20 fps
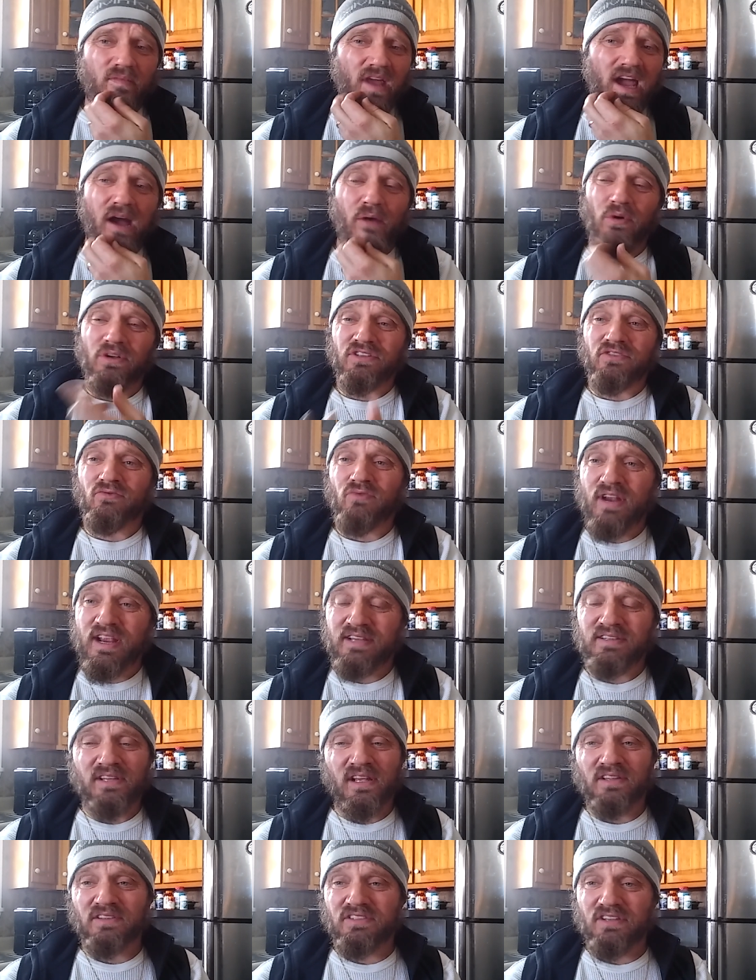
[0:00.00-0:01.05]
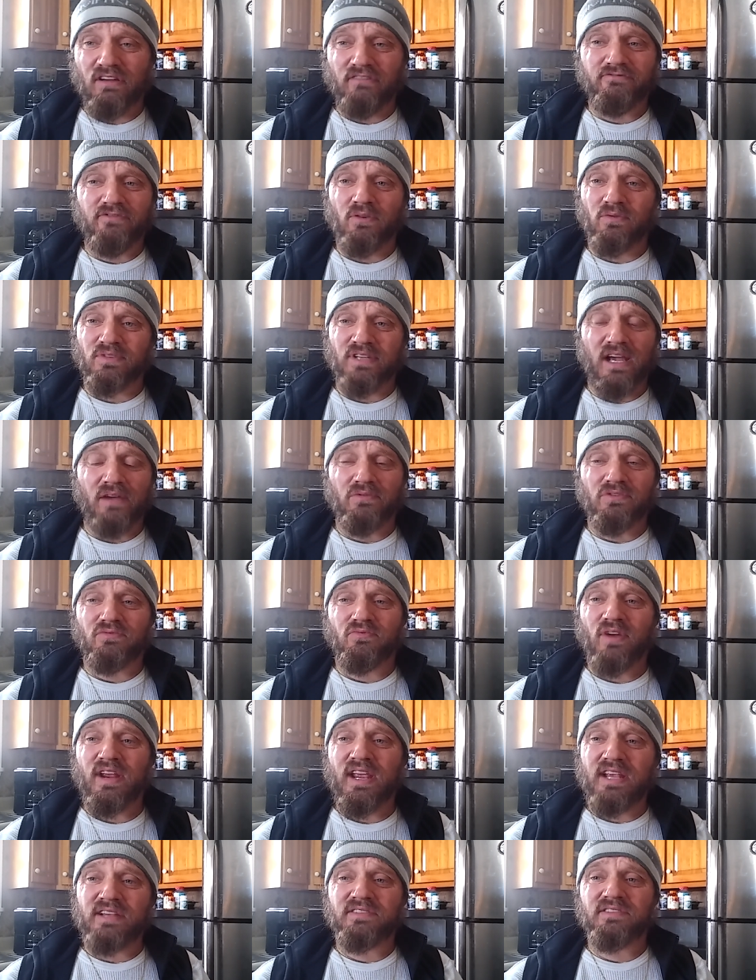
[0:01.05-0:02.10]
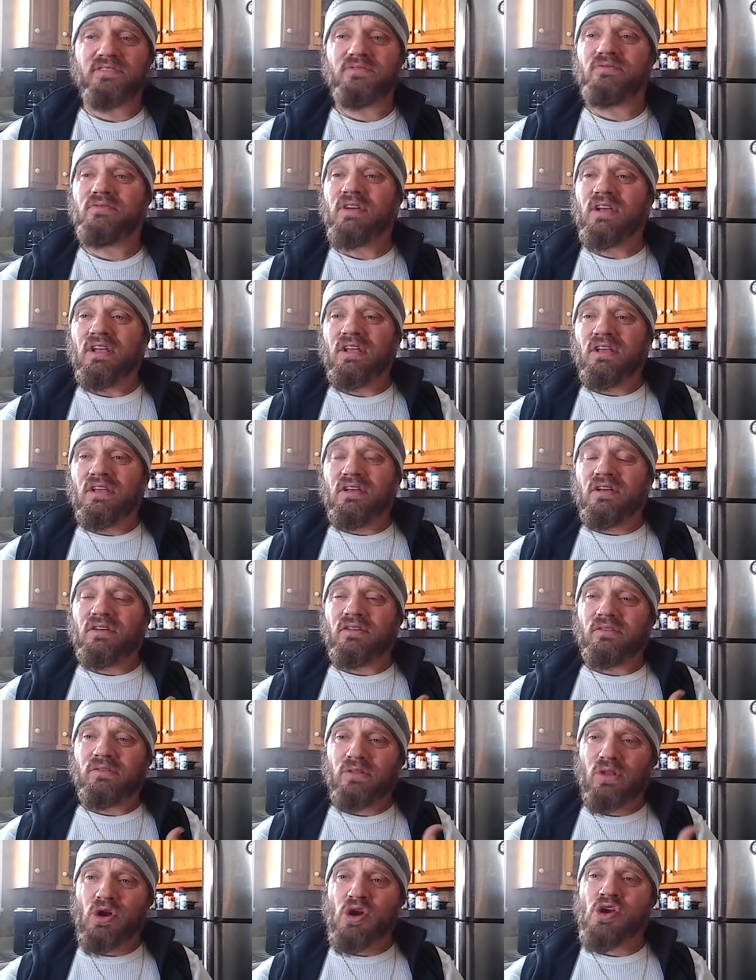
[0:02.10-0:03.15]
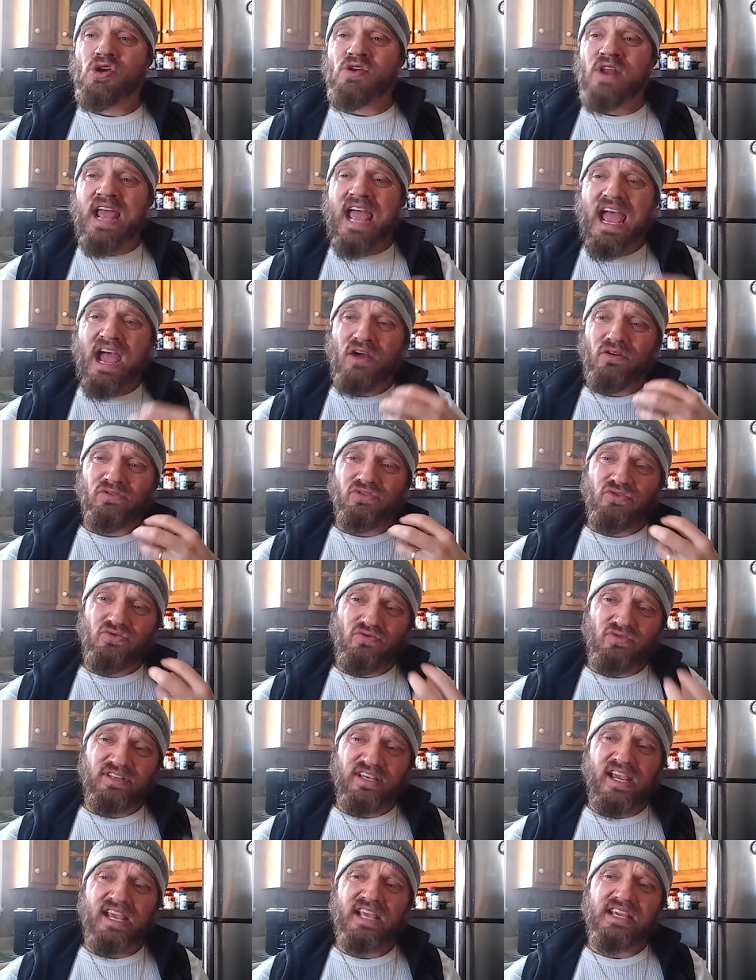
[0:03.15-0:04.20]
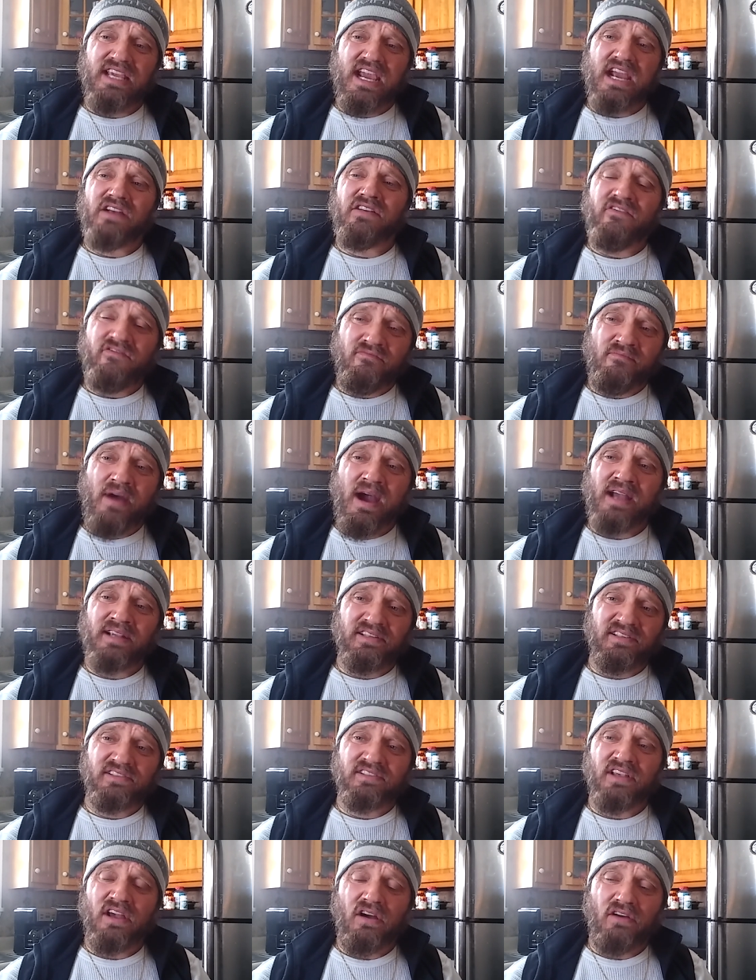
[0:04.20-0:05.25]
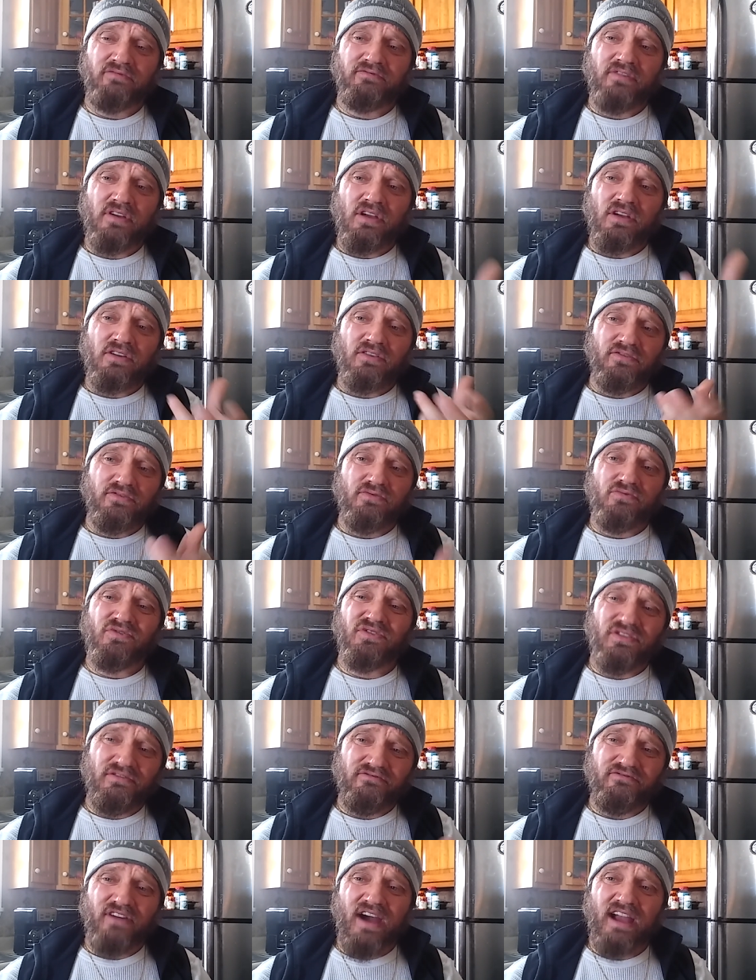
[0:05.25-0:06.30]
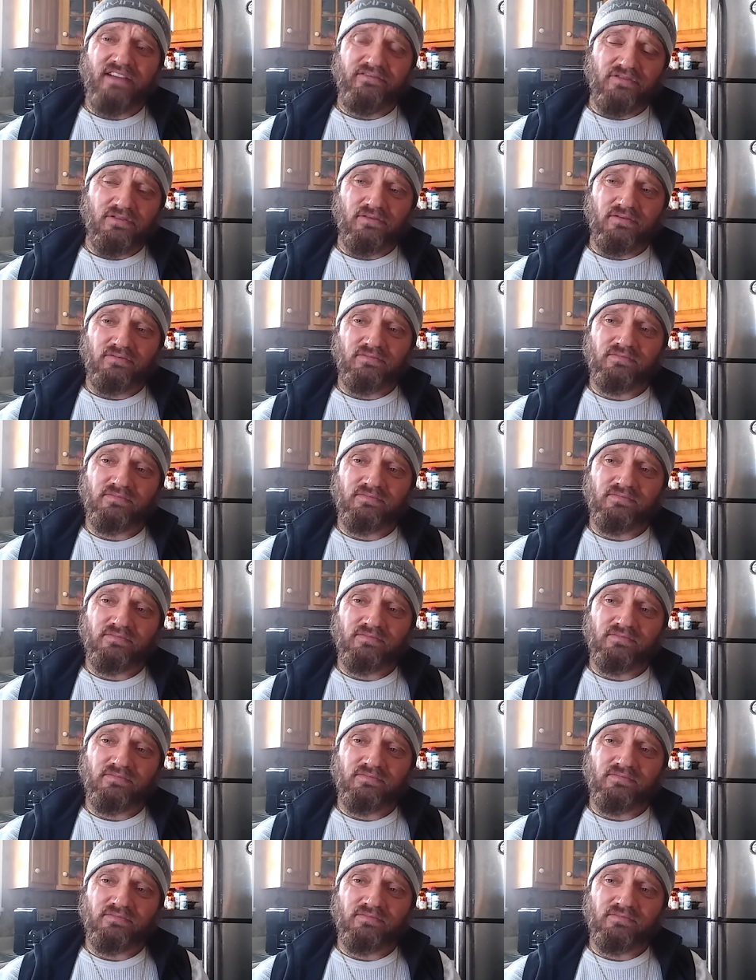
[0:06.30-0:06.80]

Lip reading: I wasn't raised on cell phones. I was raised to learn how to take care of myself through survival.